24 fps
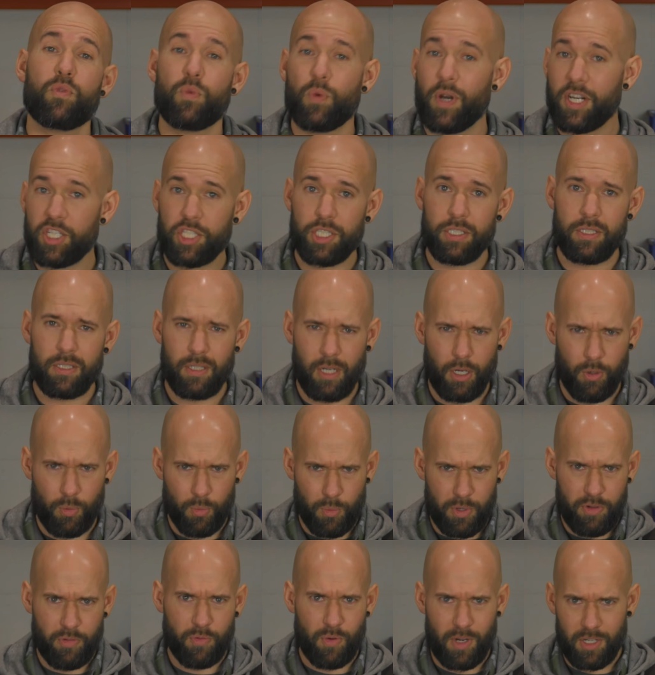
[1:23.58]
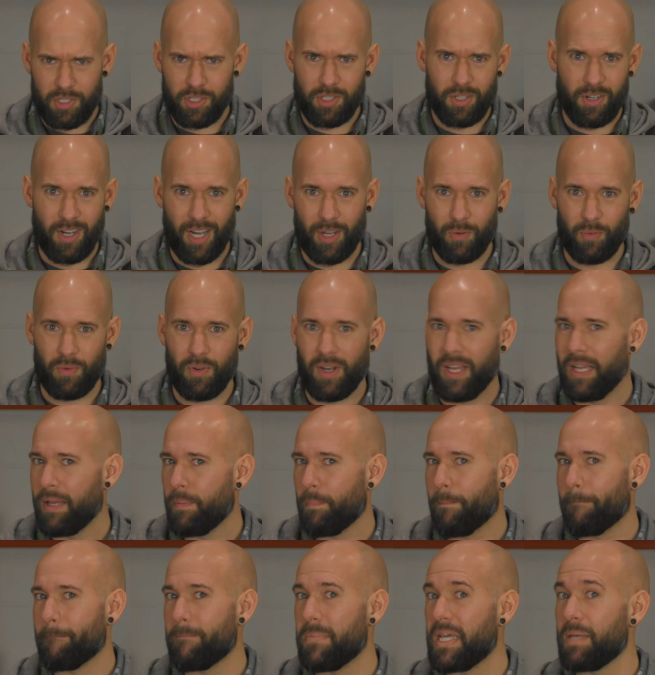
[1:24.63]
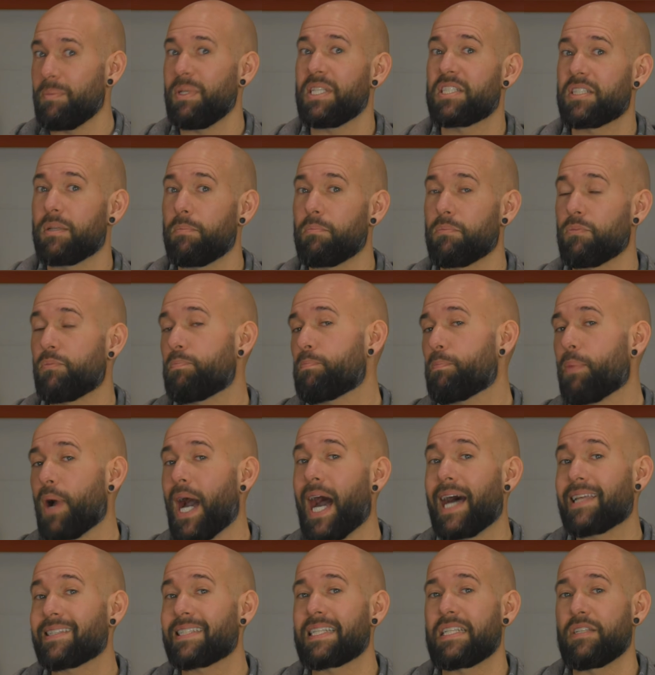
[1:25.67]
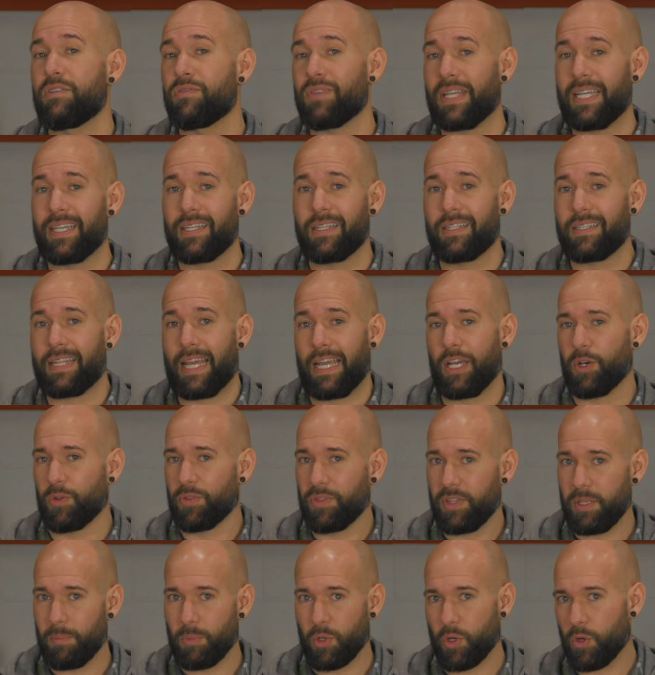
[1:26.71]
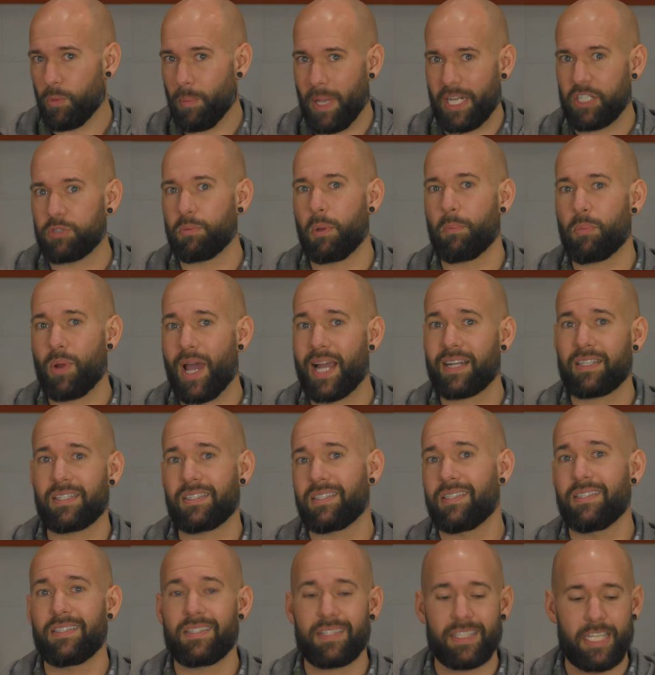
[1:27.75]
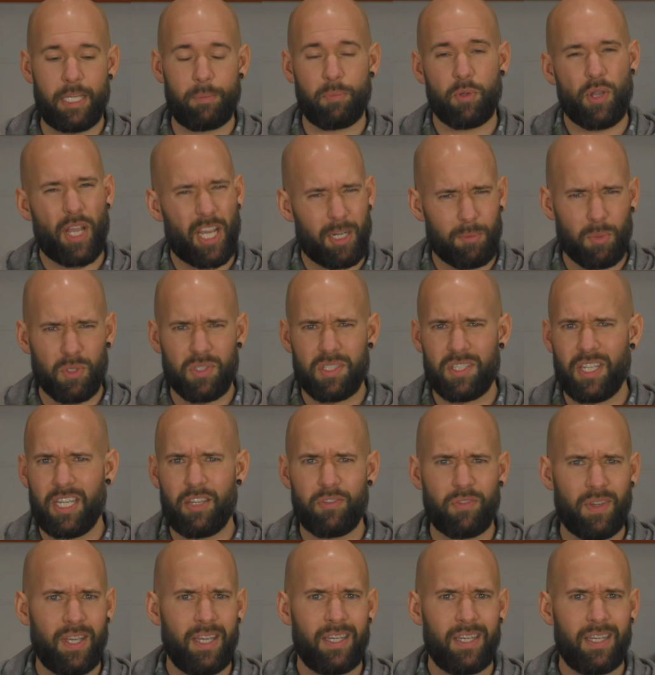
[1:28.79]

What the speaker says: refresher on maybe some positive and healthy manure management practices to keep your animals safe,